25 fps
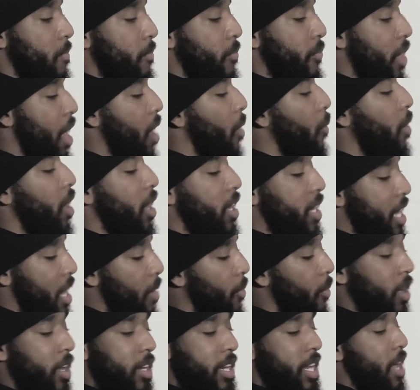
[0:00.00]
Networked,
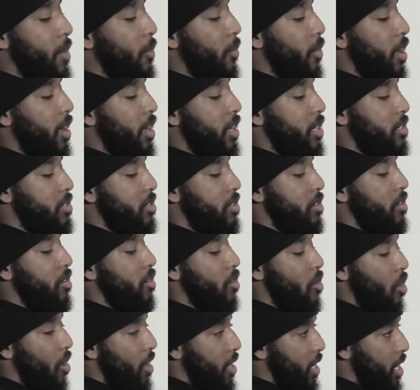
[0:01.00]

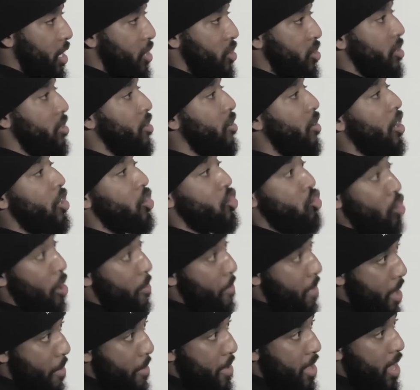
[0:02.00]
got an agent, got
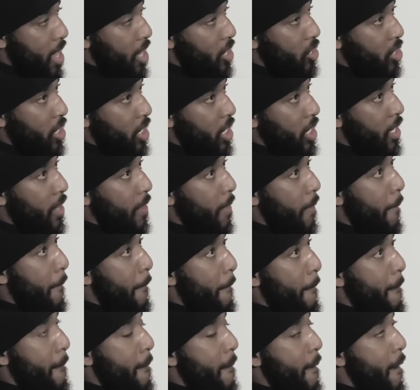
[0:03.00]
dropped by my agent,
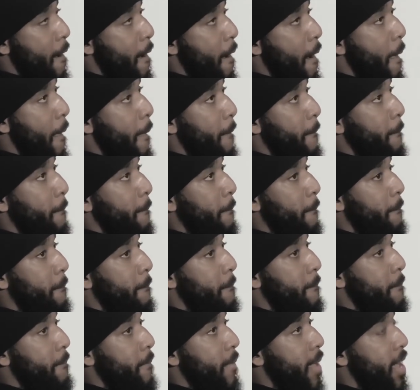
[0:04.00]
and
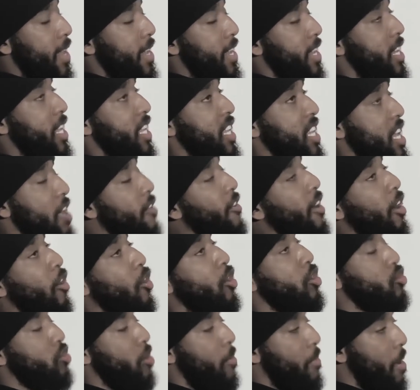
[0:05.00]
then the year I
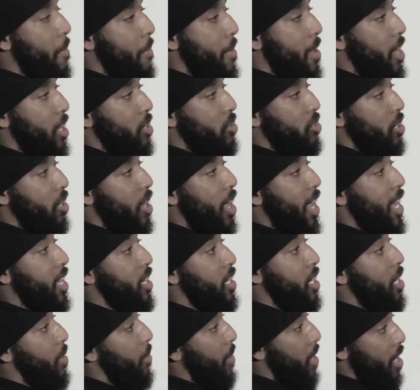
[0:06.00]
got dropped by my agent, I
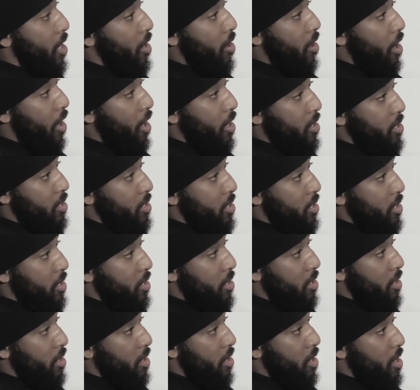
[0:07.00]
ended up getting cast in
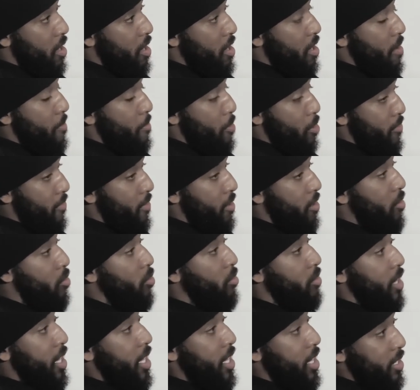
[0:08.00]
a movie
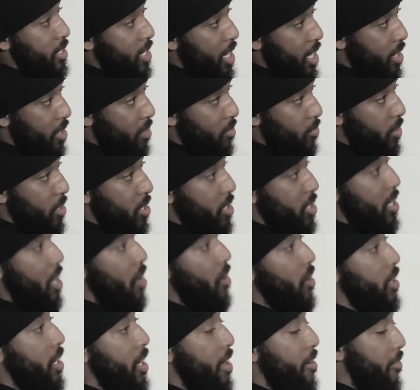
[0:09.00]
called The Intent, which is
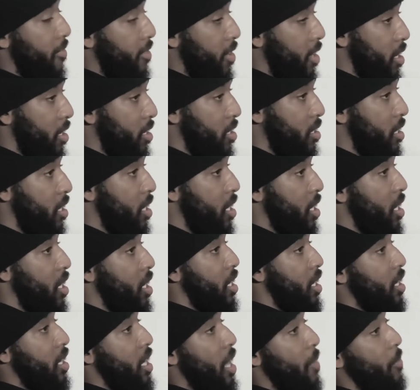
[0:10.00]
now on Netflix.
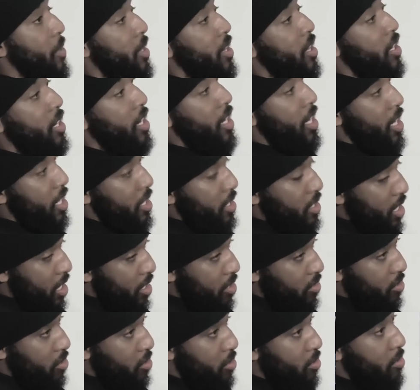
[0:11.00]
Then we done The
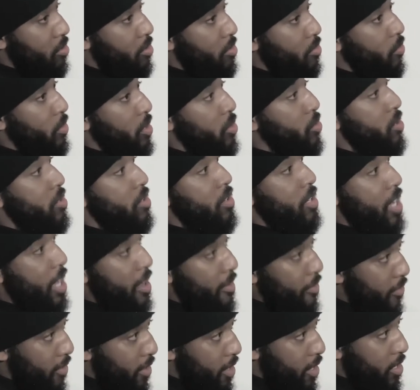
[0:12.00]
Intent 2, which was on
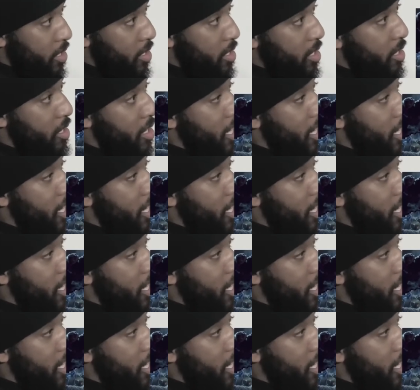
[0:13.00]
Netflix.